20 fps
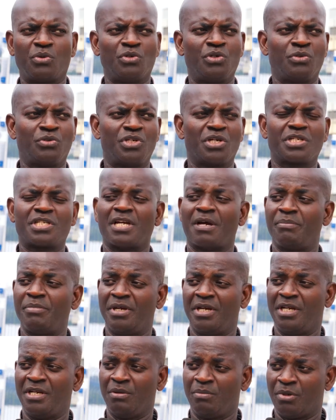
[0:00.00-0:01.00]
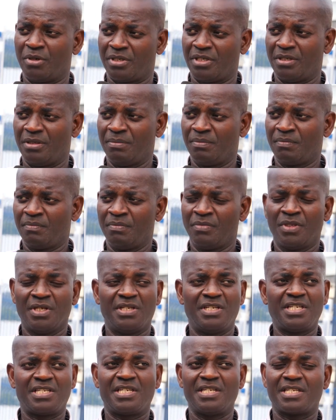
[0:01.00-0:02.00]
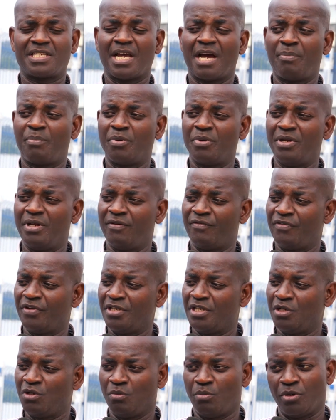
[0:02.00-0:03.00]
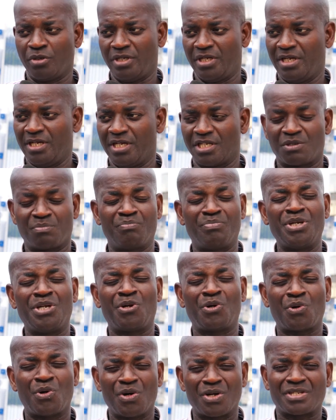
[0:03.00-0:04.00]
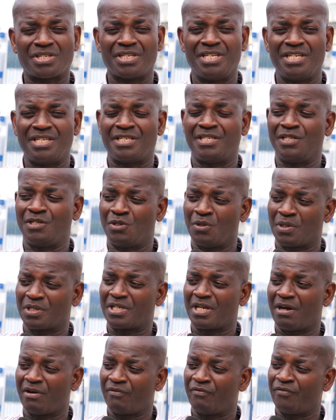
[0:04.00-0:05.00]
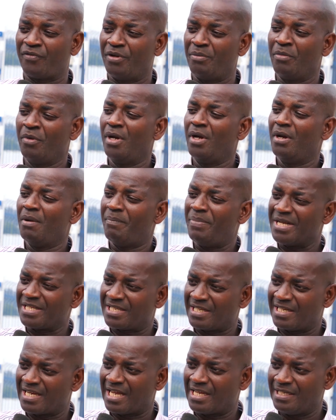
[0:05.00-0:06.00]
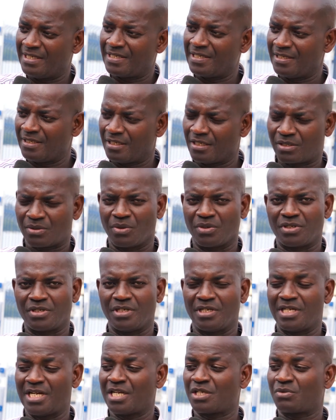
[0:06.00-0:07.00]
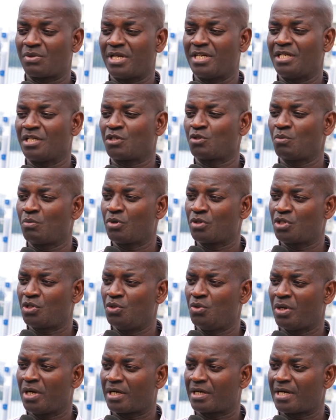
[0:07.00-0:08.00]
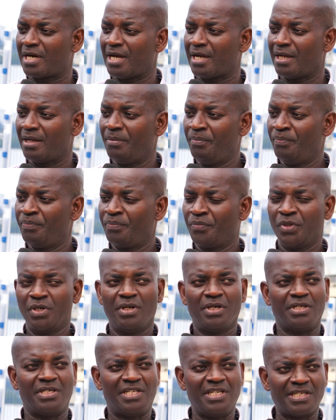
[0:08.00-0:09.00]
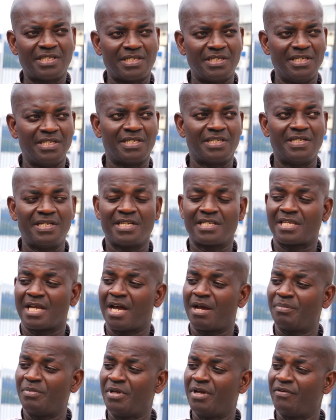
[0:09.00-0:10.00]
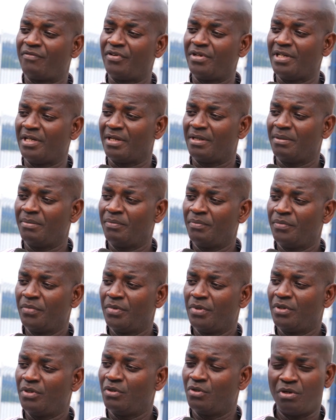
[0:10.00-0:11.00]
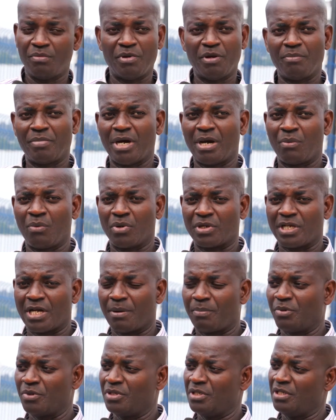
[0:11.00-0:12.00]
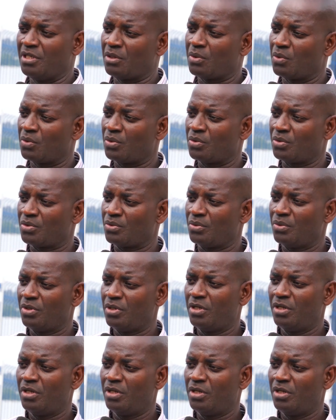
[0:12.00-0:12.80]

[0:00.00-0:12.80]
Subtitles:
could just have been anybody. These things happen every day, nobody hears. Because it's the daughter of a personality in this country. That's why there's so much hue and cry. These incidents are happening every day. You remember what happened in Ikorodu